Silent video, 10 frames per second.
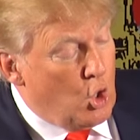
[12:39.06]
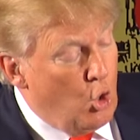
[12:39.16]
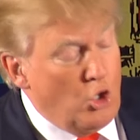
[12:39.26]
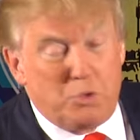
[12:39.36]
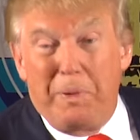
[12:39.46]

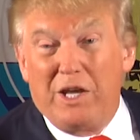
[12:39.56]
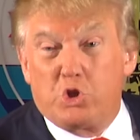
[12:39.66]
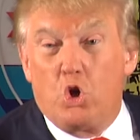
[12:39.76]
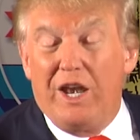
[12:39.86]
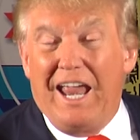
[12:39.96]
who's
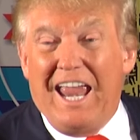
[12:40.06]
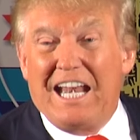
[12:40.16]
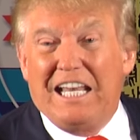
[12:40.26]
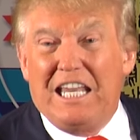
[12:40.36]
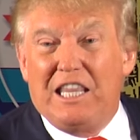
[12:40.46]
best on
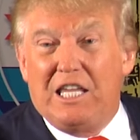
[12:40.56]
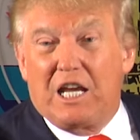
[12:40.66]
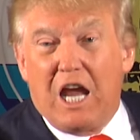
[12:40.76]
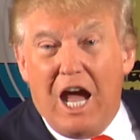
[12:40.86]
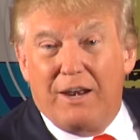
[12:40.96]
handling the
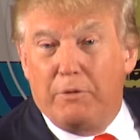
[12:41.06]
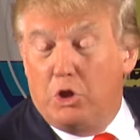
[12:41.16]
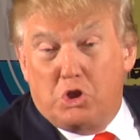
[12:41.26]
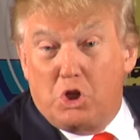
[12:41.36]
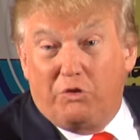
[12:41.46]
economy?
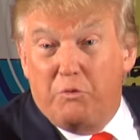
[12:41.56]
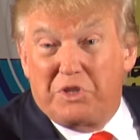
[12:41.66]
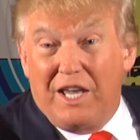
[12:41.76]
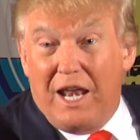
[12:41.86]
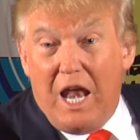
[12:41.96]
This is from
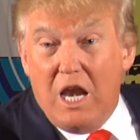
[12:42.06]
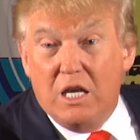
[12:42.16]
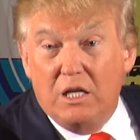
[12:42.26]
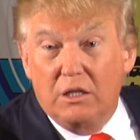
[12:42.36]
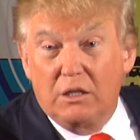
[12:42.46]
CNN.
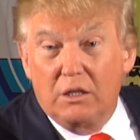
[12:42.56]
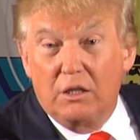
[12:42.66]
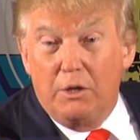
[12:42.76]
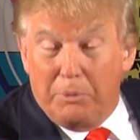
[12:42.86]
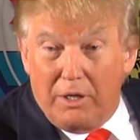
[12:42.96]

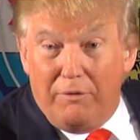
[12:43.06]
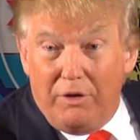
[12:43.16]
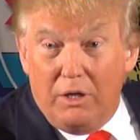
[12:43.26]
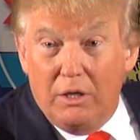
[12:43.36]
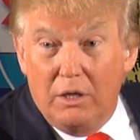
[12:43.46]
You believe
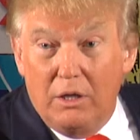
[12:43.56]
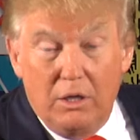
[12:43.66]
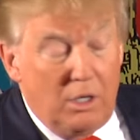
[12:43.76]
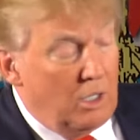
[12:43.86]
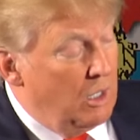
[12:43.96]
it?
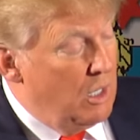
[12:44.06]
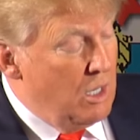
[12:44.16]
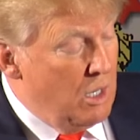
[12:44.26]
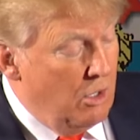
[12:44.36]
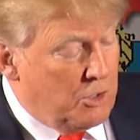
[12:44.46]

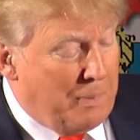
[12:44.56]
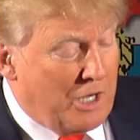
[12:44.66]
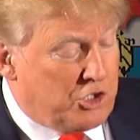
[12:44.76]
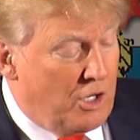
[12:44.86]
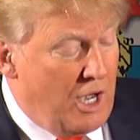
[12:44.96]
Who's
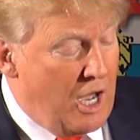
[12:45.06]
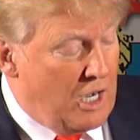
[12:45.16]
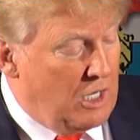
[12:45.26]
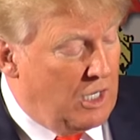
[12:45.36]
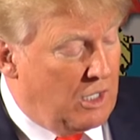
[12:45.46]
best on
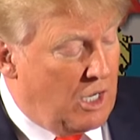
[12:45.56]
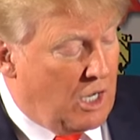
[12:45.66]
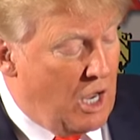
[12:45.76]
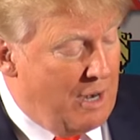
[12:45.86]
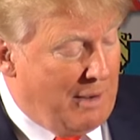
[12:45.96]
handling the
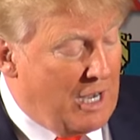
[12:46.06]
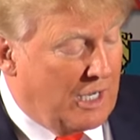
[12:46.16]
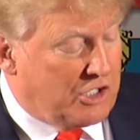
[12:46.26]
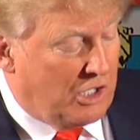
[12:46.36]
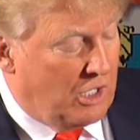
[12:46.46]
economy? I
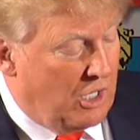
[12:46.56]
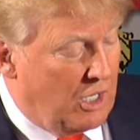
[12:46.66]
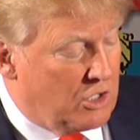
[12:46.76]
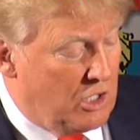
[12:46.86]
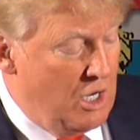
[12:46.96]
like CNN,
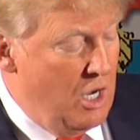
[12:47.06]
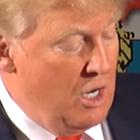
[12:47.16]
actually.